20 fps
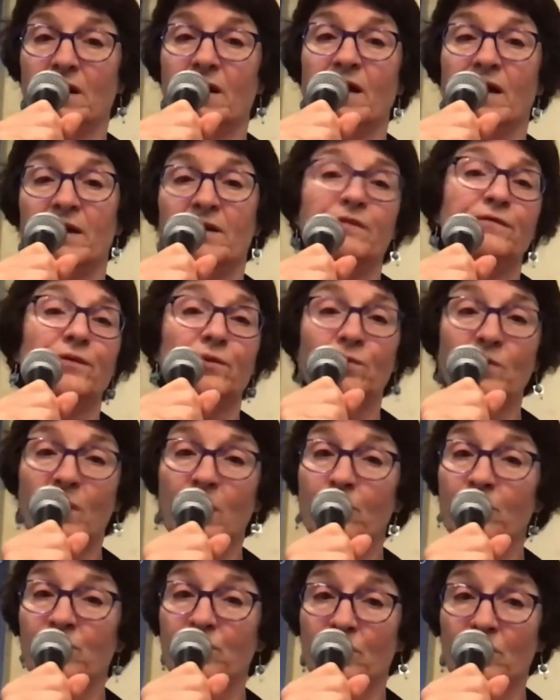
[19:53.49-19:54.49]
And if you
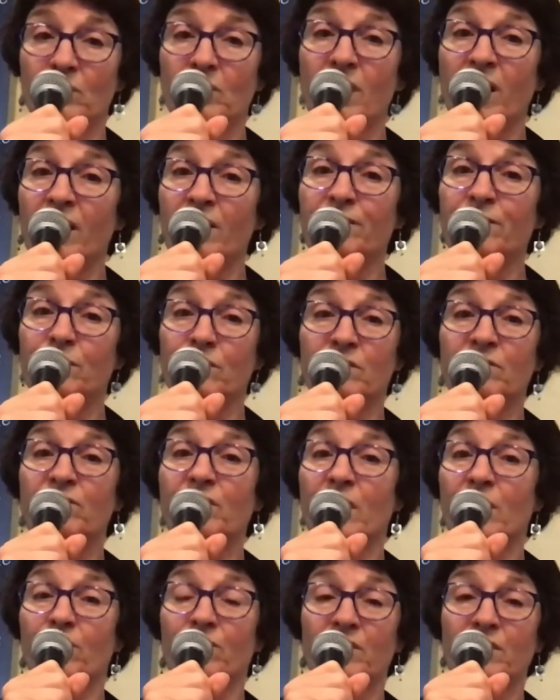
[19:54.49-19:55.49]
know in your life, you're
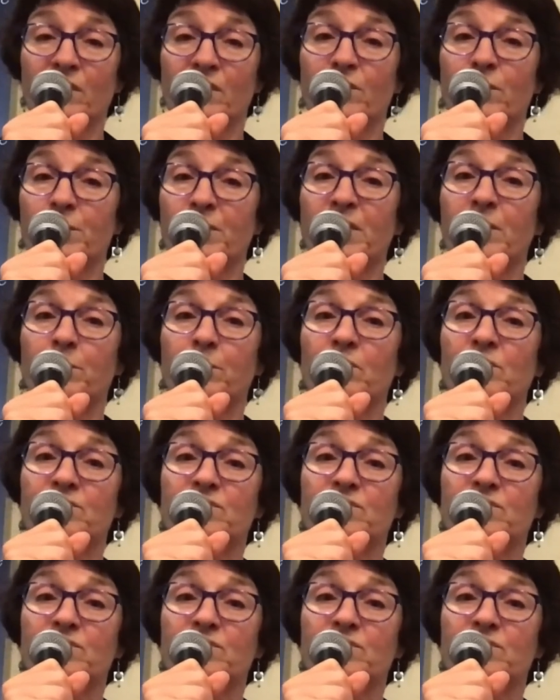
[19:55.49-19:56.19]
involved with other people,